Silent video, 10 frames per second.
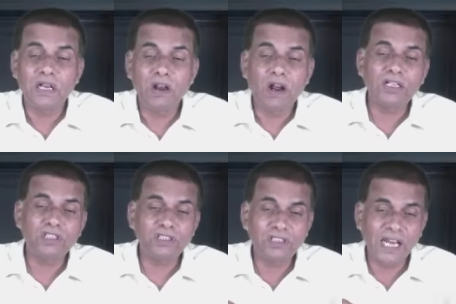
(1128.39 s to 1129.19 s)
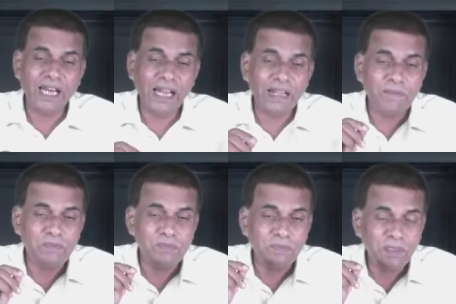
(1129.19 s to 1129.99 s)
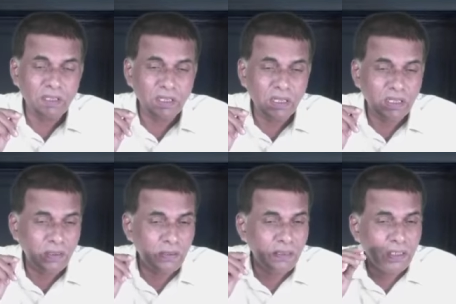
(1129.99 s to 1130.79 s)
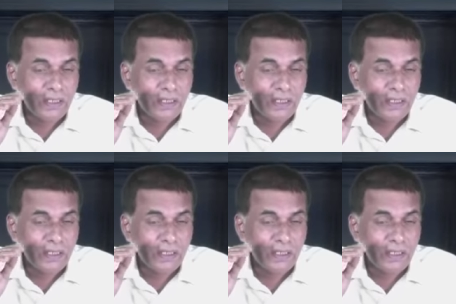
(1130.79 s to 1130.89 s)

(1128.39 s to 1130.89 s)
the Lord is telling uh,